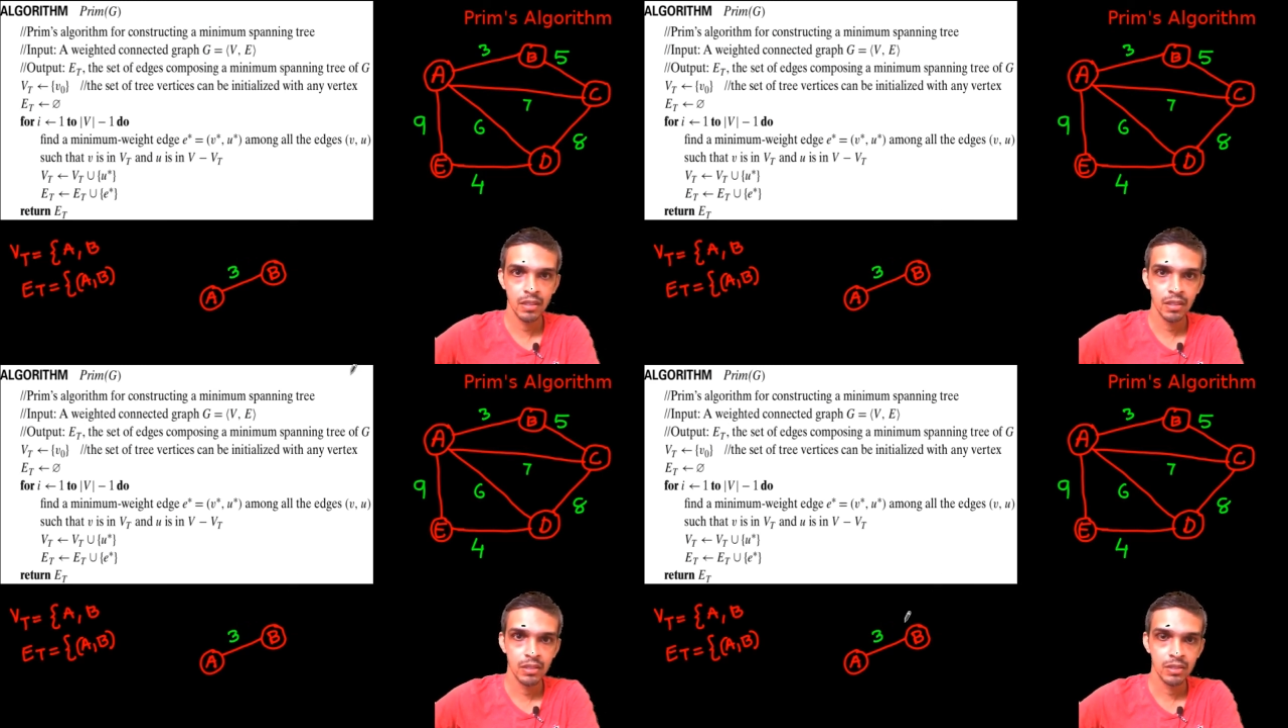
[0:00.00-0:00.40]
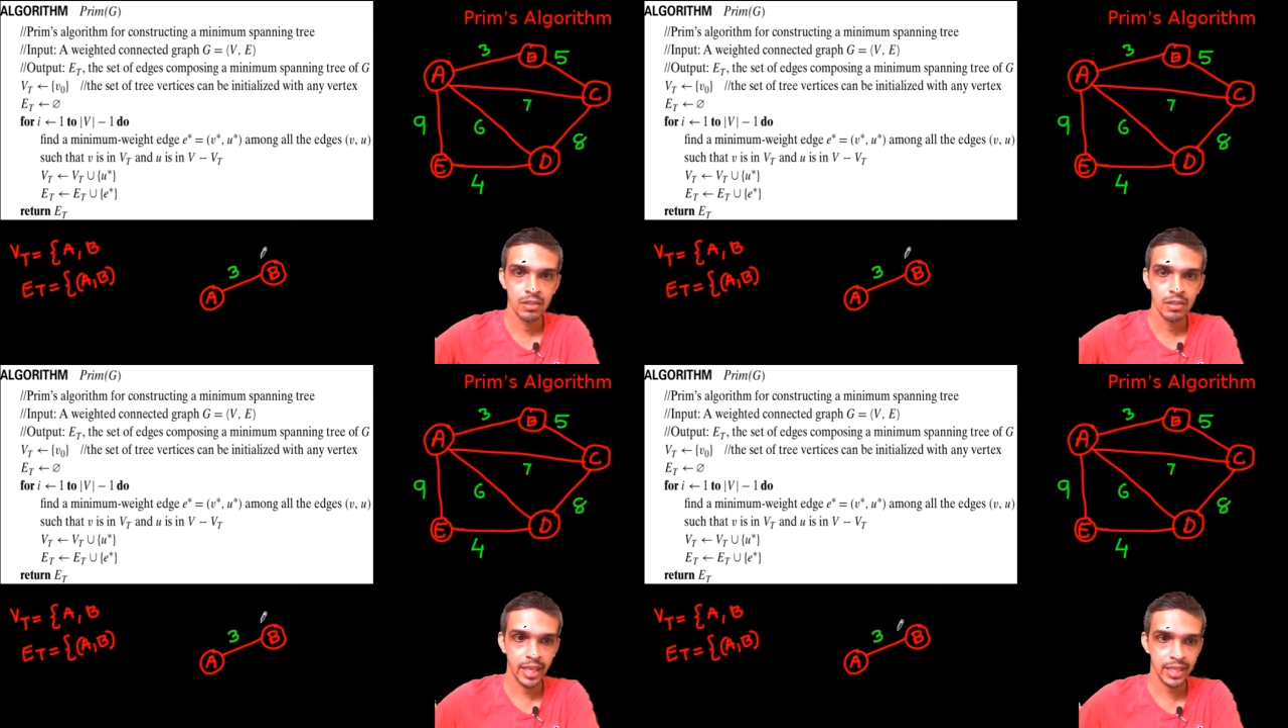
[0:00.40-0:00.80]

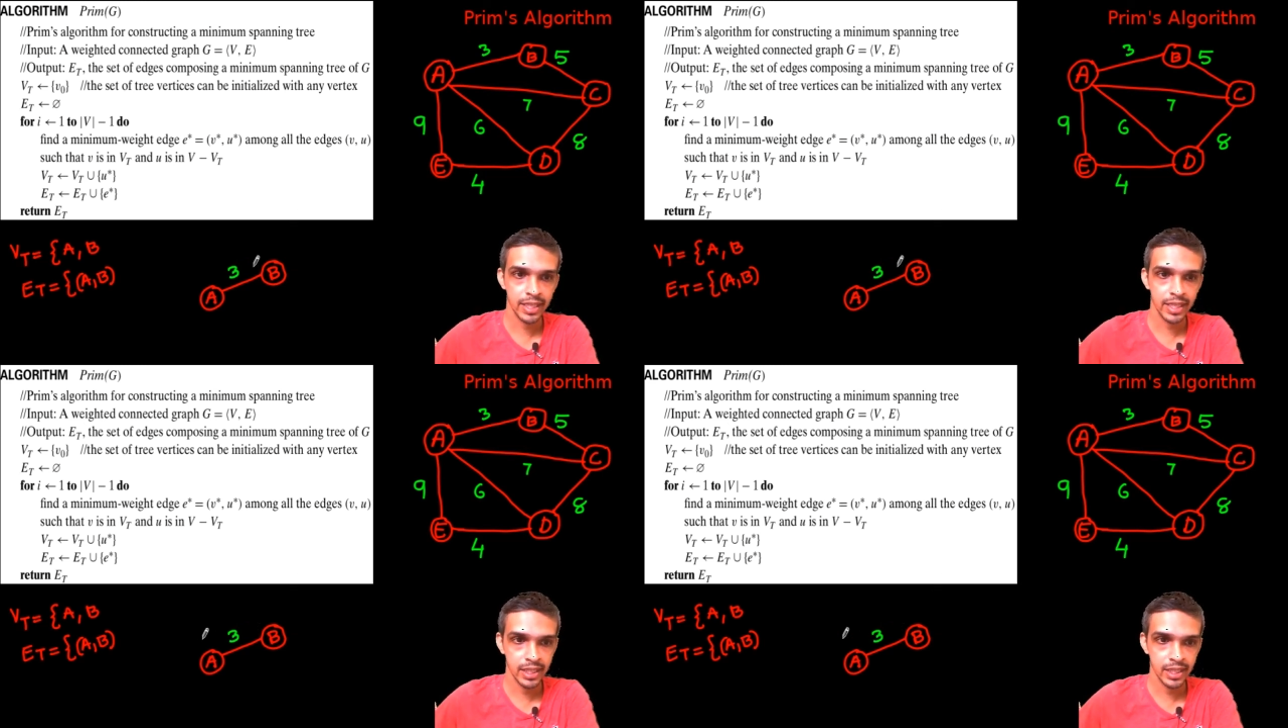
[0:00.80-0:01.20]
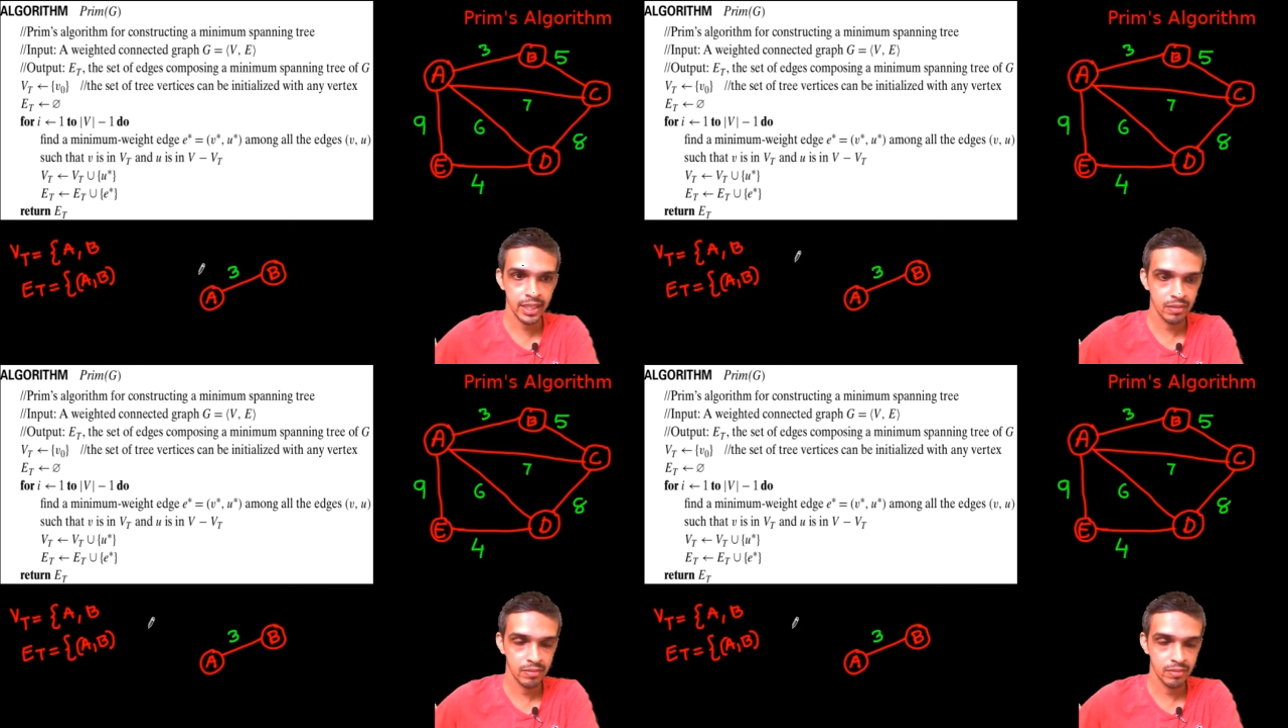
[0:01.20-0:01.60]
So, next is,
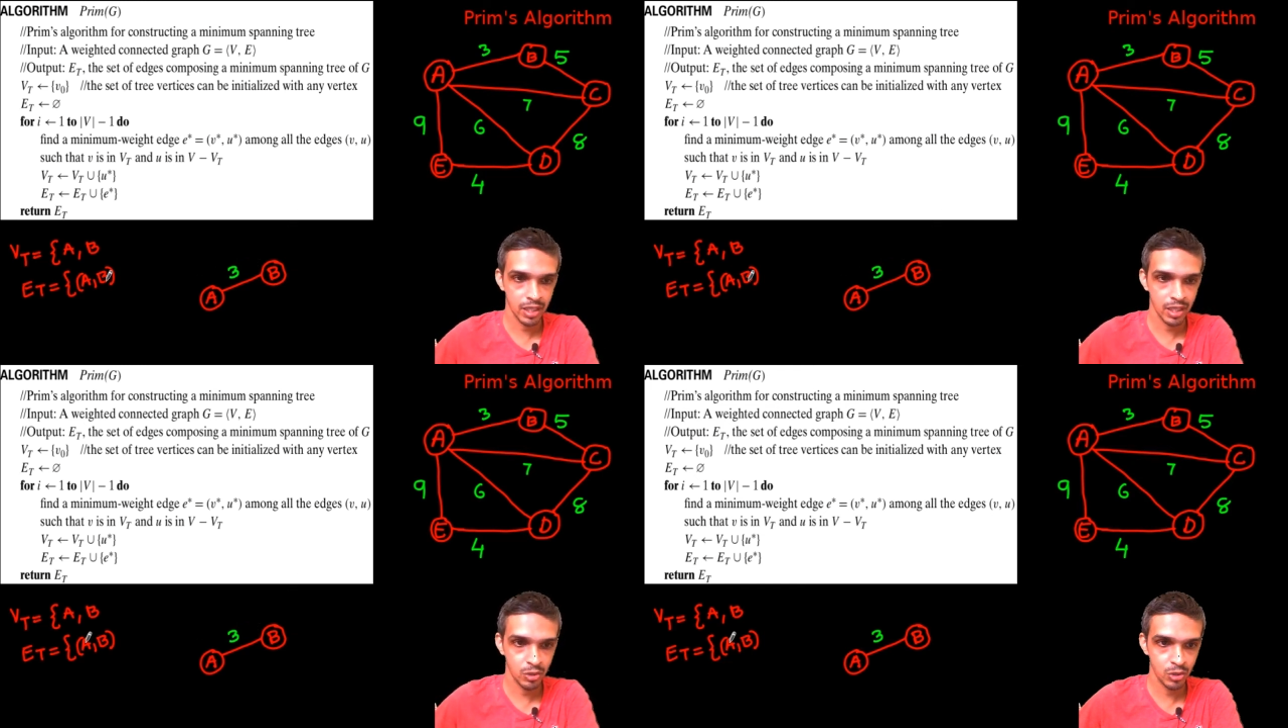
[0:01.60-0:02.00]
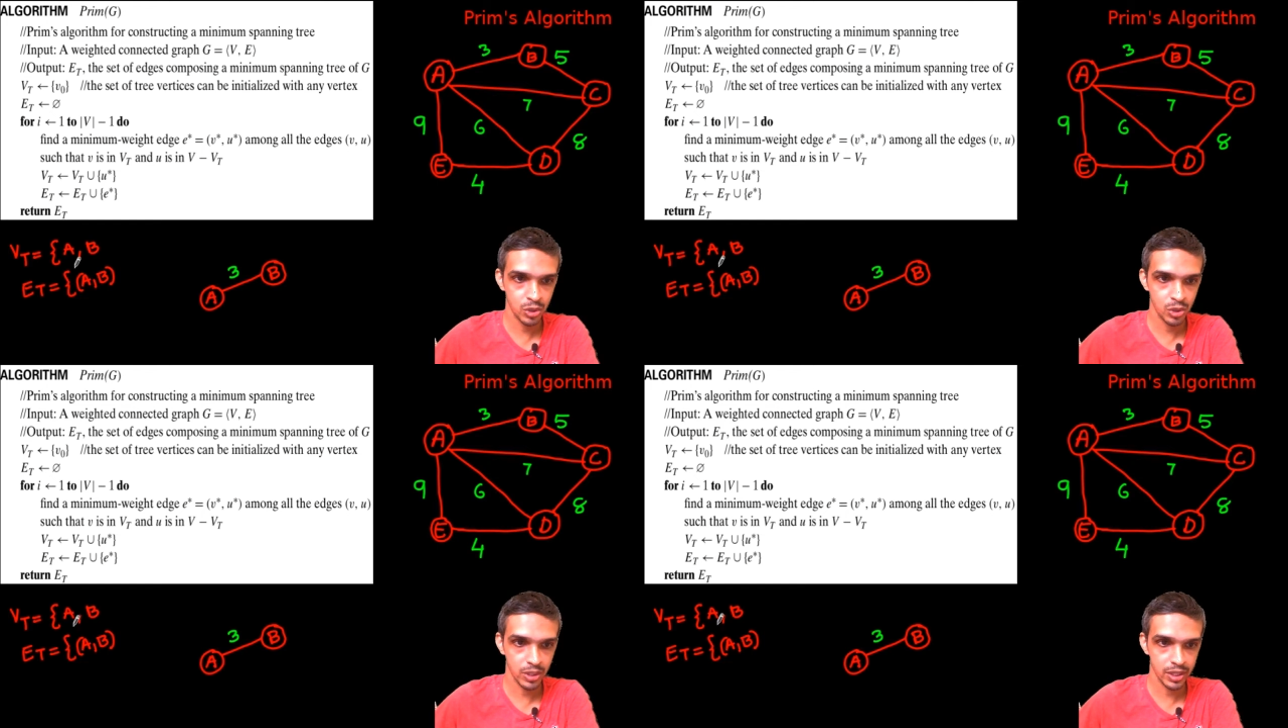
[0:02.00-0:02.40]
we have two
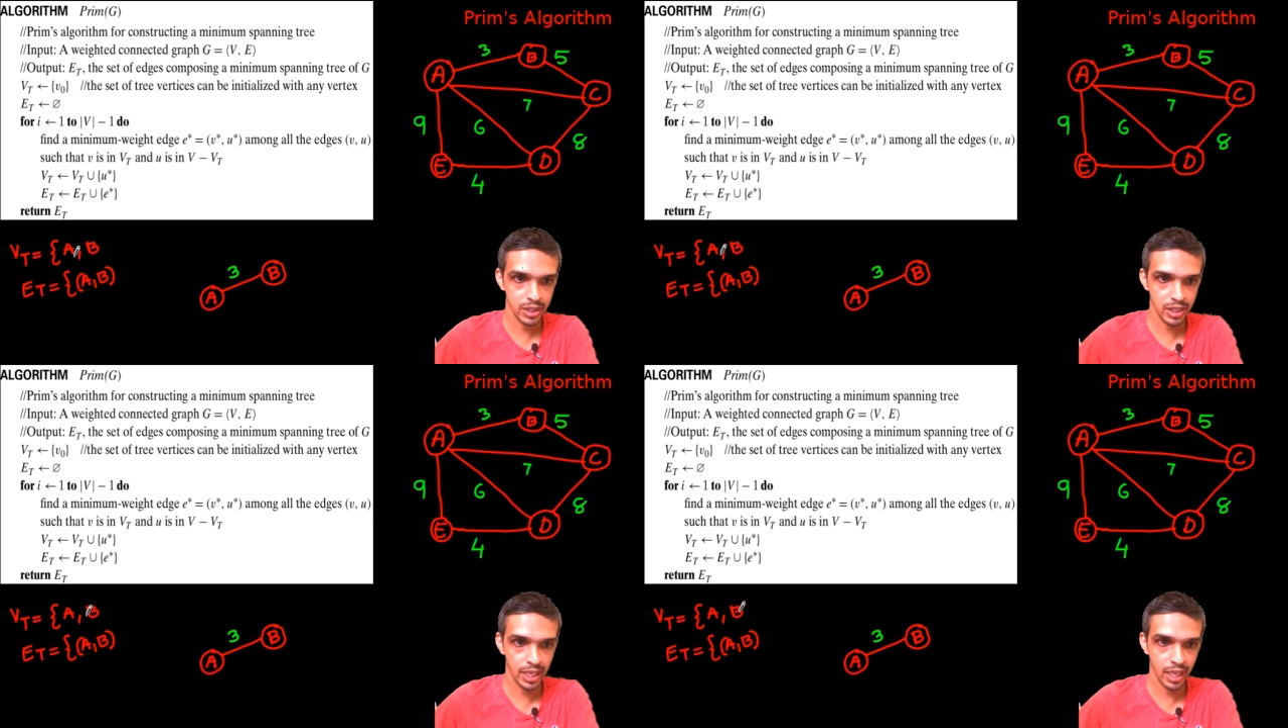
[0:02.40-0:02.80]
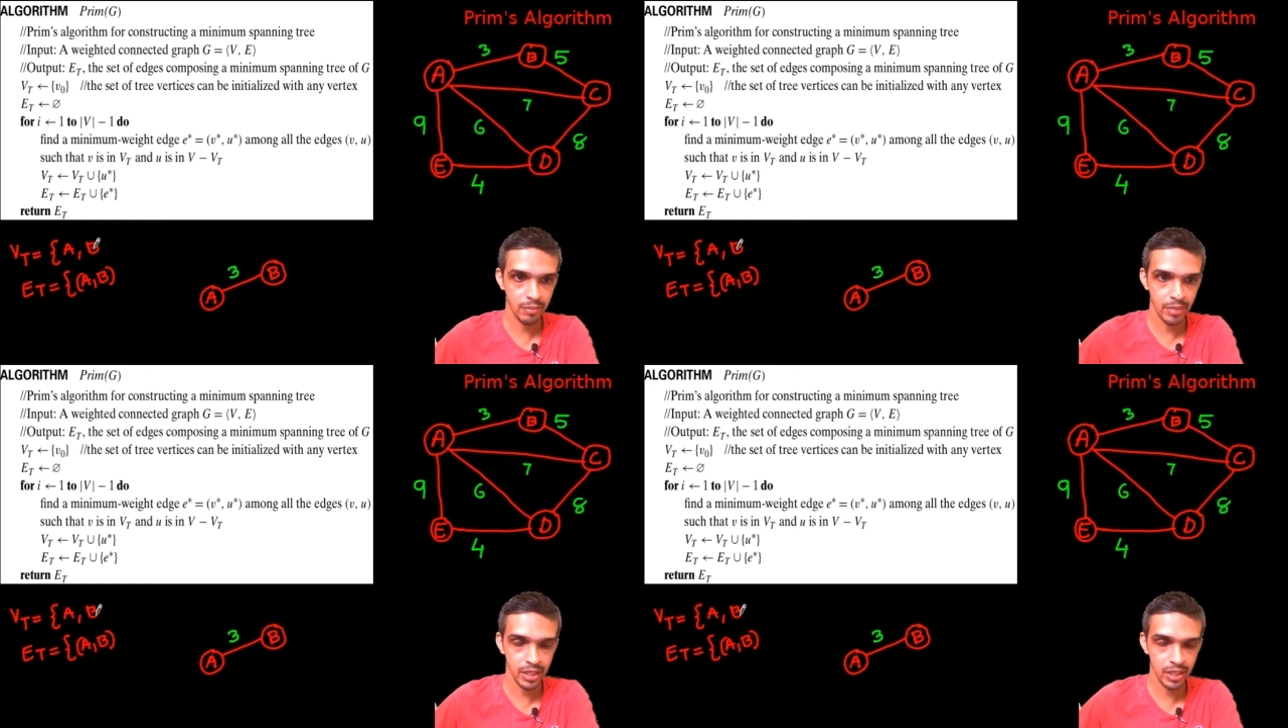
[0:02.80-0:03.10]
choices A and B.